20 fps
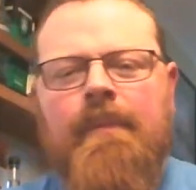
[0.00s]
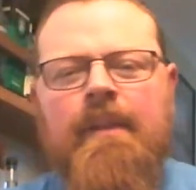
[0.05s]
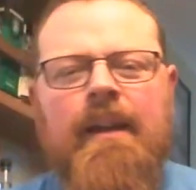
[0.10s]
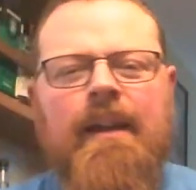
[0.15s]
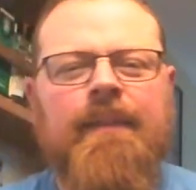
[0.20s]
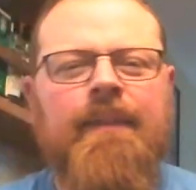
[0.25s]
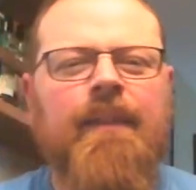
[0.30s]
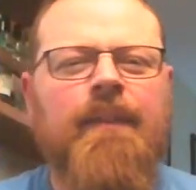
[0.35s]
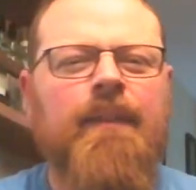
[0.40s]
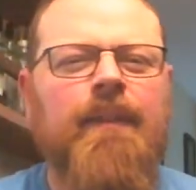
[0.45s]

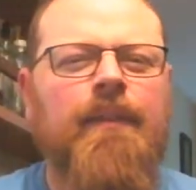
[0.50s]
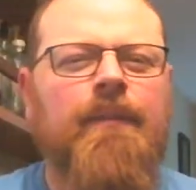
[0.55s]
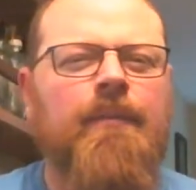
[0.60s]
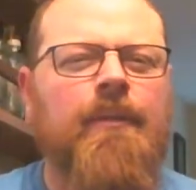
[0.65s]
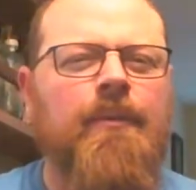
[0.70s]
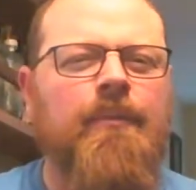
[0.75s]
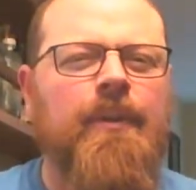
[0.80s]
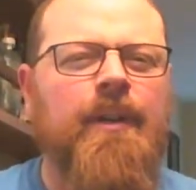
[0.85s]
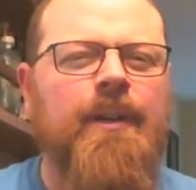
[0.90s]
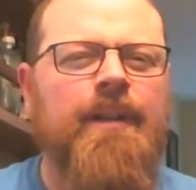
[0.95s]
I think the
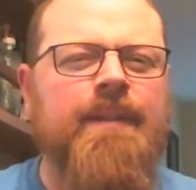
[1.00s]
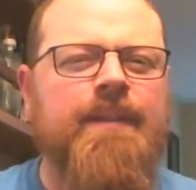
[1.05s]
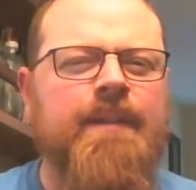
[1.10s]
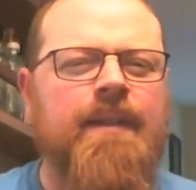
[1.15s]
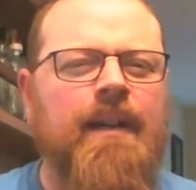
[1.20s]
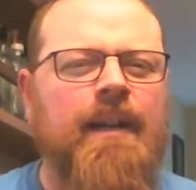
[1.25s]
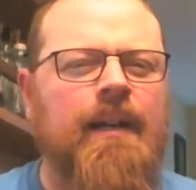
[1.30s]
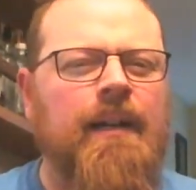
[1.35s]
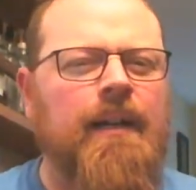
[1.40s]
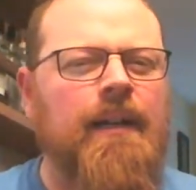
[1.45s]
3-wood is
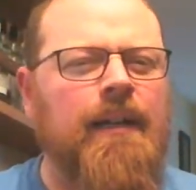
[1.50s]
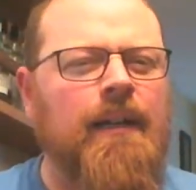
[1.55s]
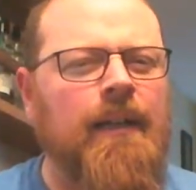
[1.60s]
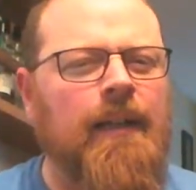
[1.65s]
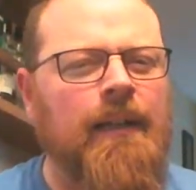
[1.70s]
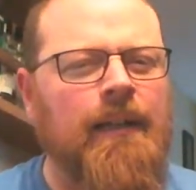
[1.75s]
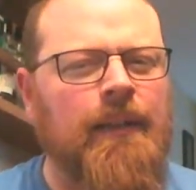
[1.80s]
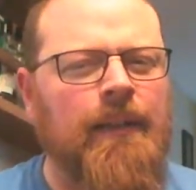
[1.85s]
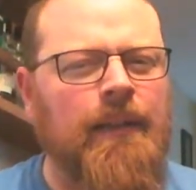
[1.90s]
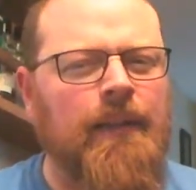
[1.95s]

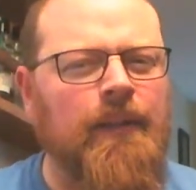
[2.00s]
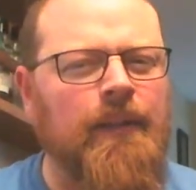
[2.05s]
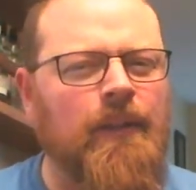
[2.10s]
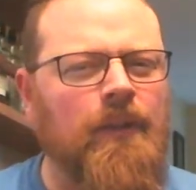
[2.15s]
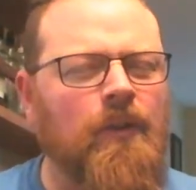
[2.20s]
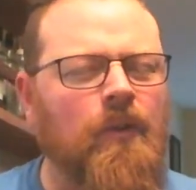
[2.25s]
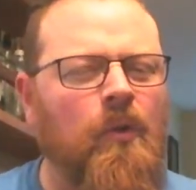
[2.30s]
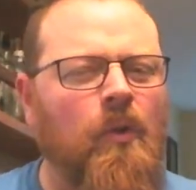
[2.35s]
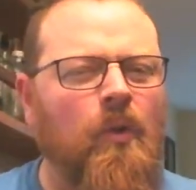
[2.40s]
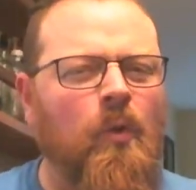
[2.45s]
a
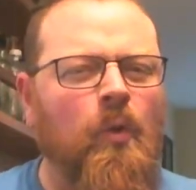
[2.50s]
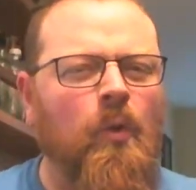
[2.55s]
little